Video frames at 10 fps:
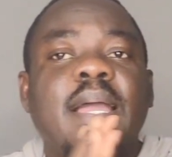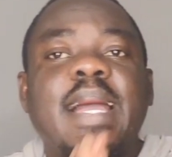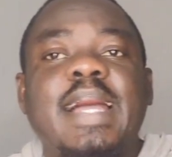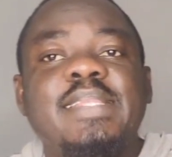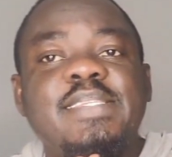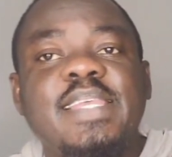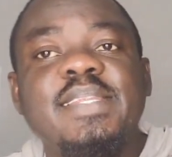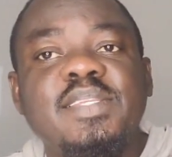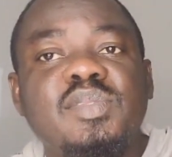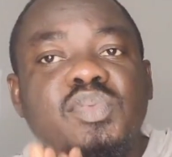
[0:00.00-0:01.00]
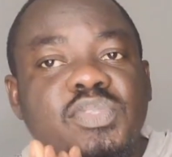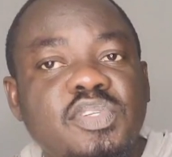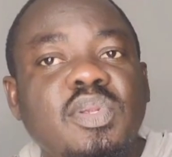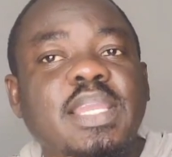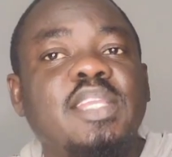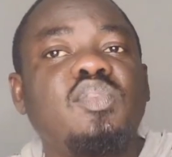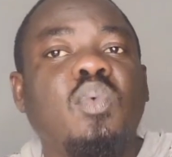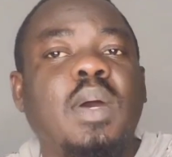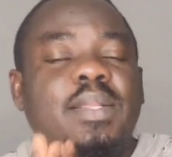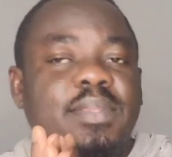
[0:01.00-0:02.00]
and send it to
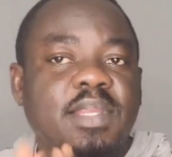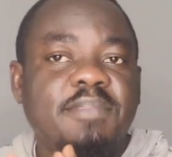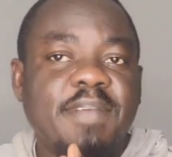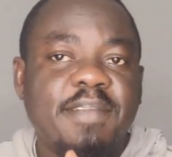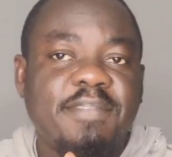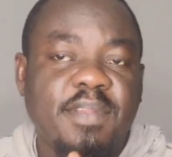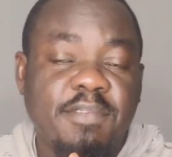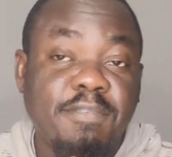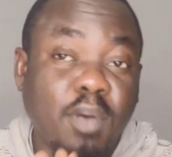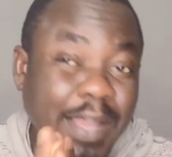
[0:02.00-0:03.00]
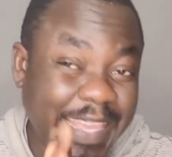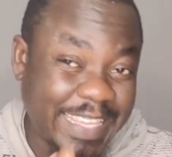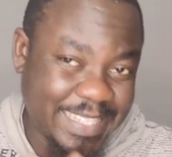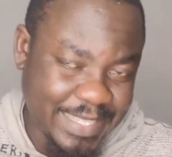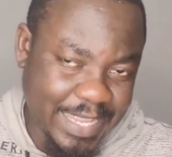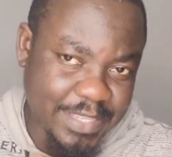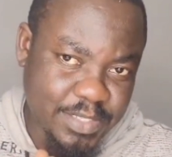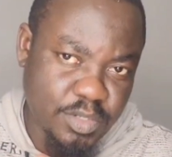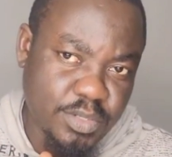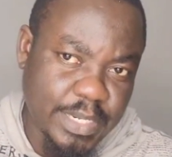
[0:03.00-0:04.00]
081 353
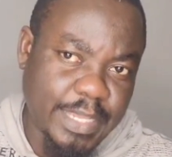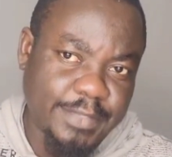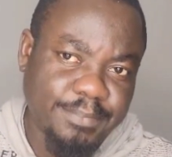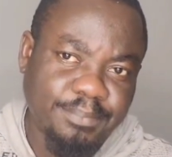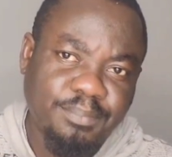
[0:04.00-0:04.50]
48909.